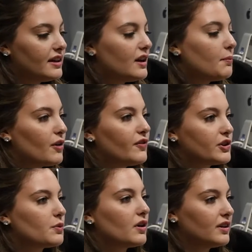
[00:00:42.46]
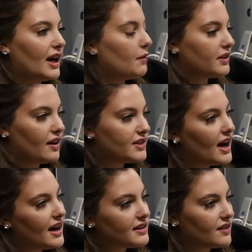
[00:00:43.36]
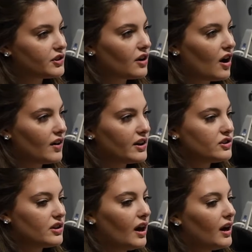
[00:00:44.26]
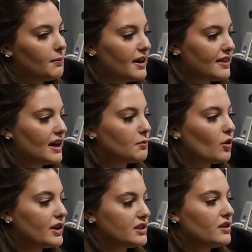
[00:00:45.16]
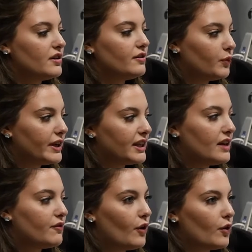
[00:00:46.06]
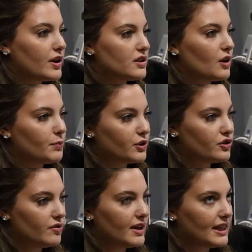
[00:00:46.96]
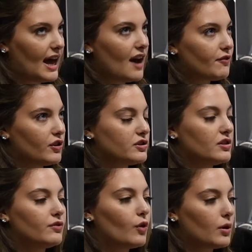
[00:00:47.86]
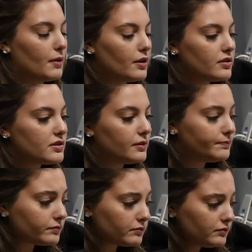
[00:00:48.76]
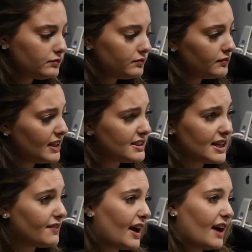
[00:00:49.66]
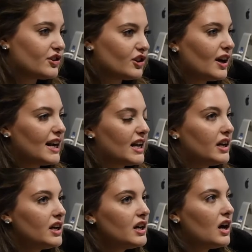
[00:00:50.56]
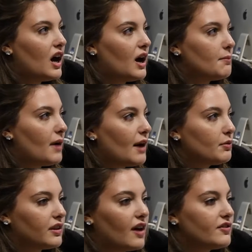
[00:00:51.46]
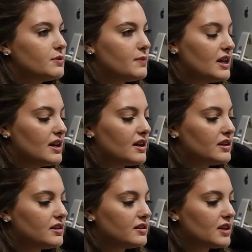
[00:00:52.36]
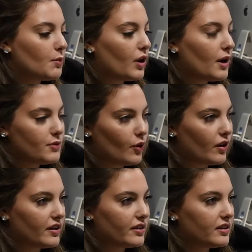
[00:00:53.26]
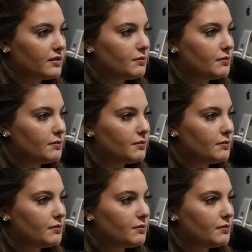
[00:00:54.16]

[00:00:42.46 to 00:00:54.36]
in a perfect world, I would love to act after college. I think I'm going to really focus on pursuing that first and foremost and see if I have a shot at it. I would love to be somewhere up north.